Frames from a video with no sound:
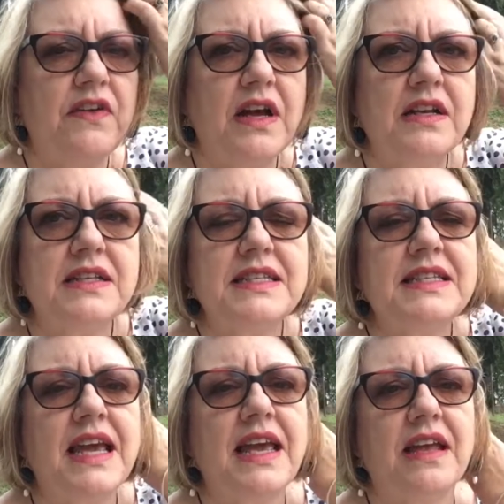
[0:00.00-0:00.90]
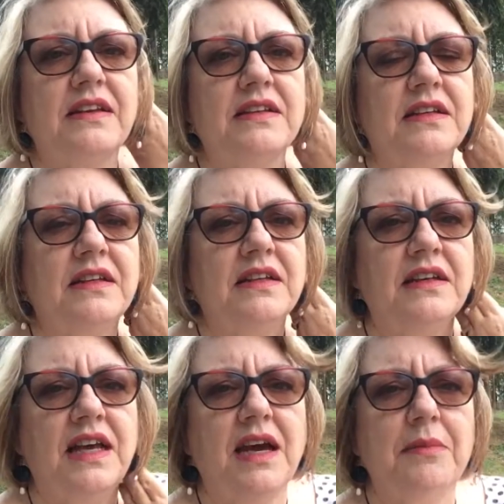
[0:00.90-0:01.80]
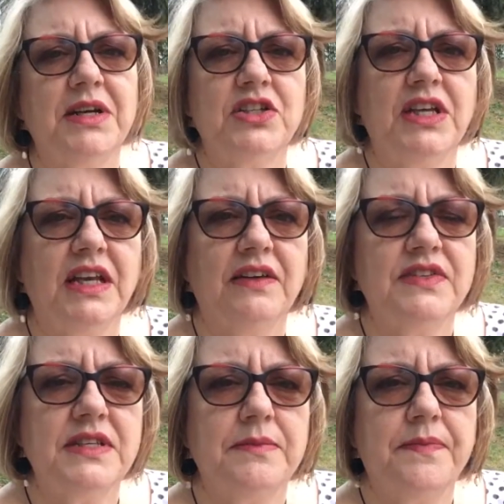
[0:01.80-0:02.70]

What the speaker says: understand how much He loves them.